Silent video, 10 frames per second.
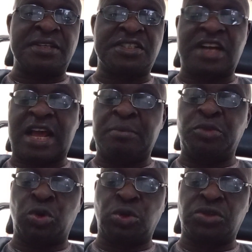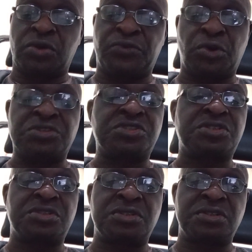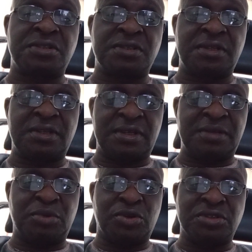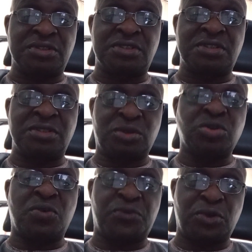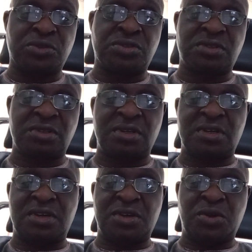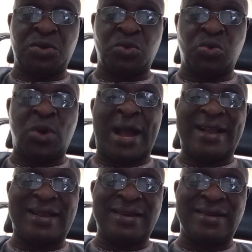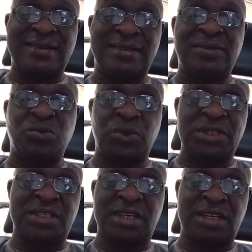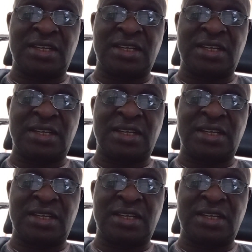slammed those of us, because those of us who are agreeing with